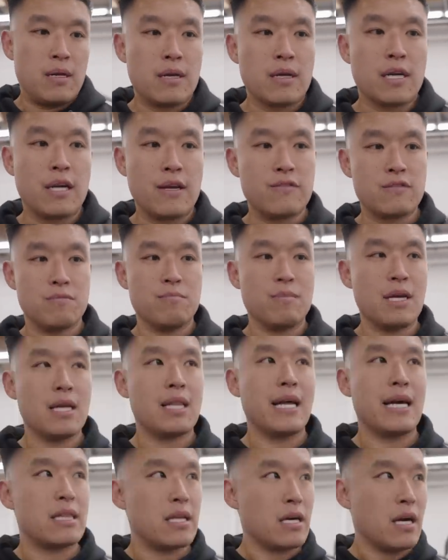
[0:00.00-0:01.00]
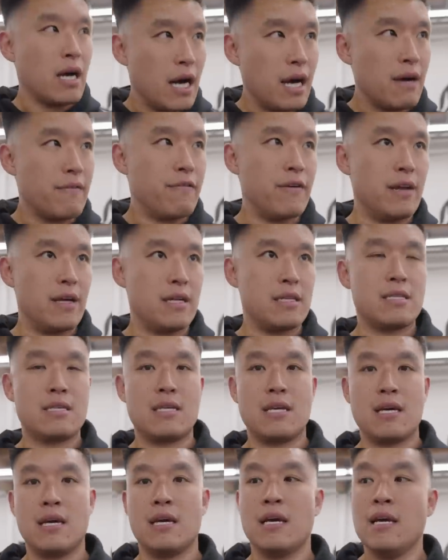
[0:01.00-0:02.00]
gives me like the
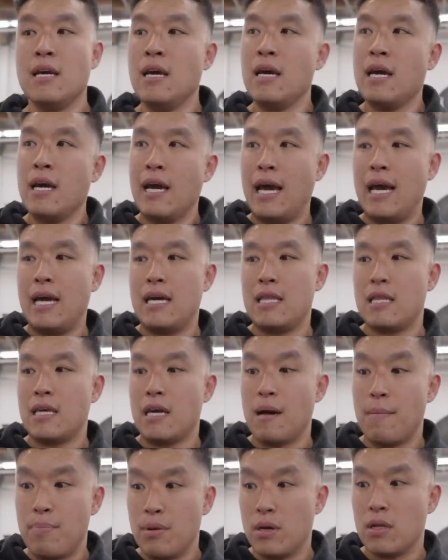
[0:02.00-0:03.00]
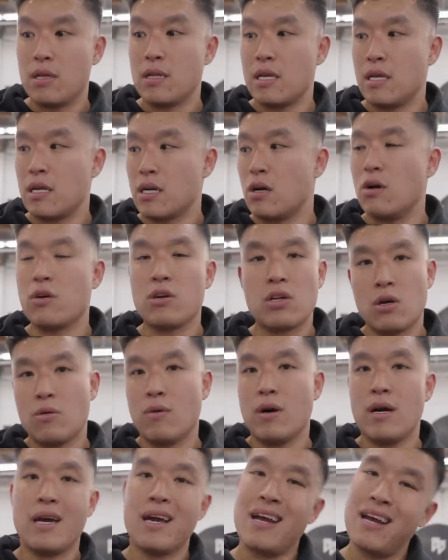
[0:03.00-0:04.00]
confidence and the ability to go, you know
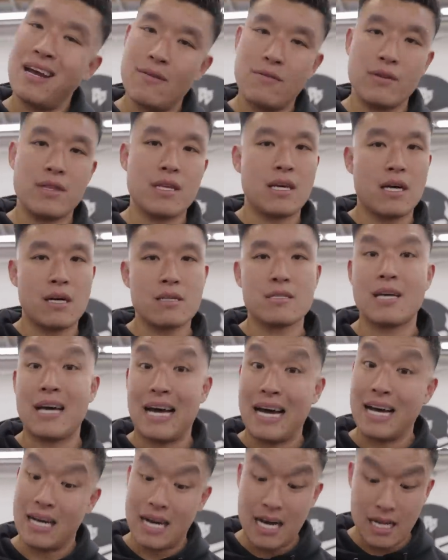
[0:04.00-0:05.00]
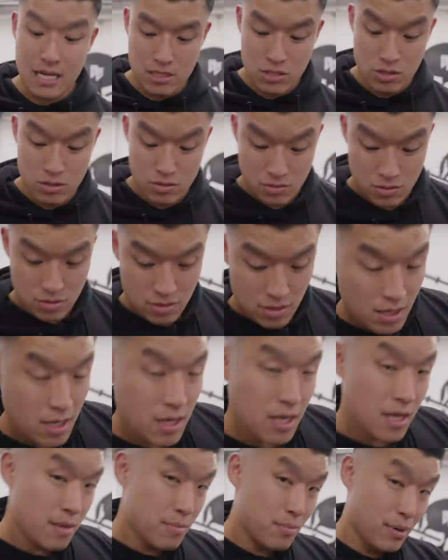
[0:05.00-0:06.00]
what, everything else, I got it too.
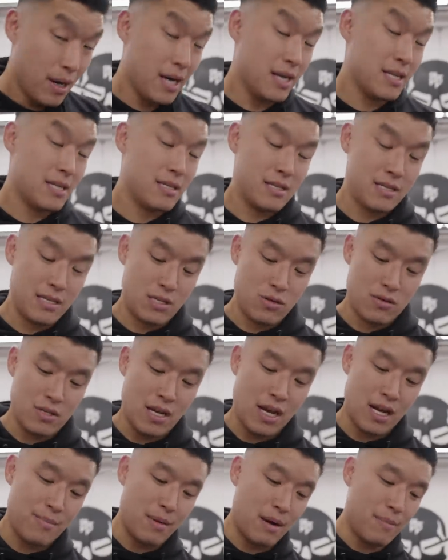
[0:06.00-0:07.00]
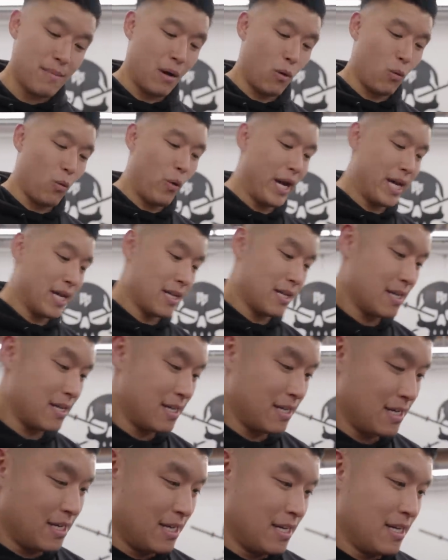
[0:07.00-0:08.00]
But since we're talking about my weight,
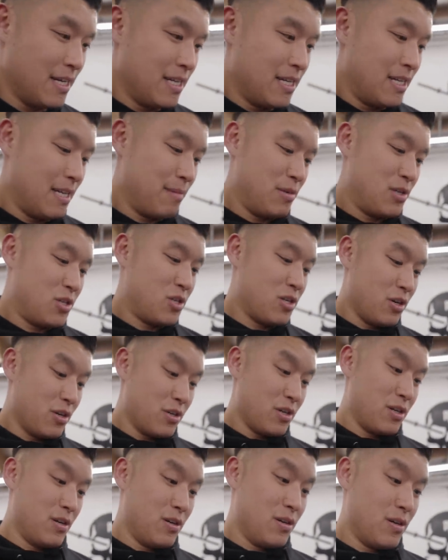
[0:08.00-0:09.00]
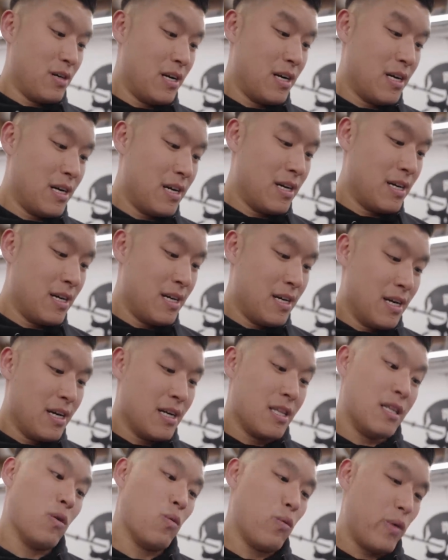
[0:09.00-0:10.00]
let me show you
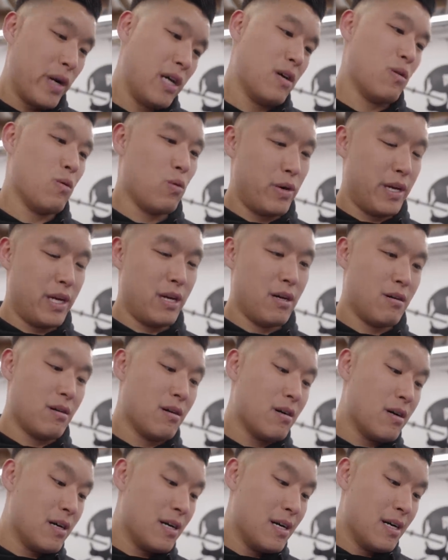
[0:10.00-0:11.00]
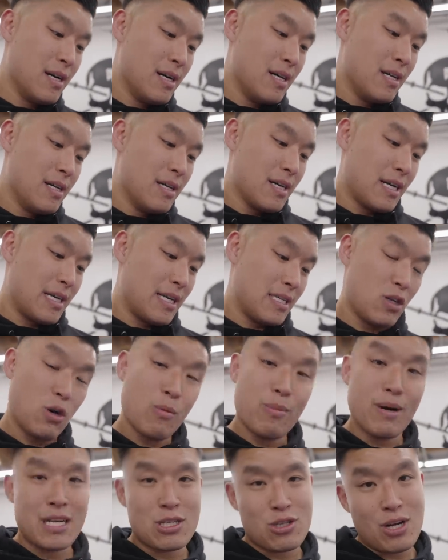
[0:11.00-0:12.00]
the real, because
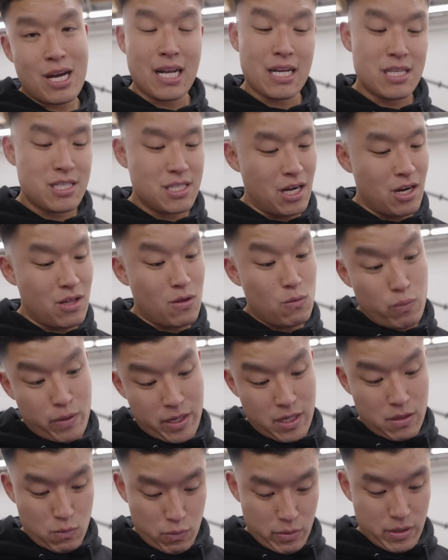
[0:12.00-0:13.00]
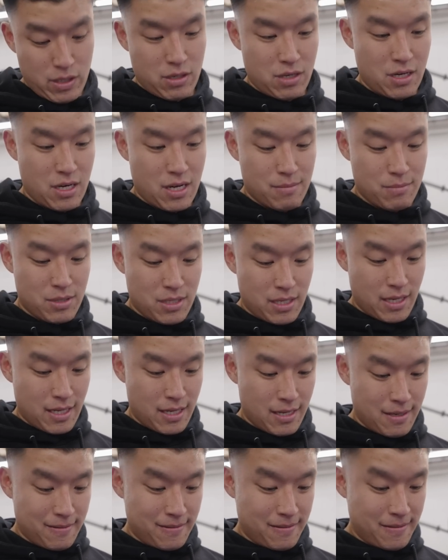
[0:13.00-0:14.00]
nobody's trying to share the real, you know what I'm
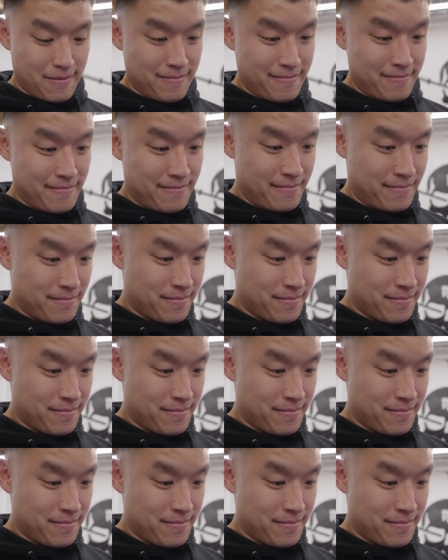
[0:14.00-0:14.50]
saying?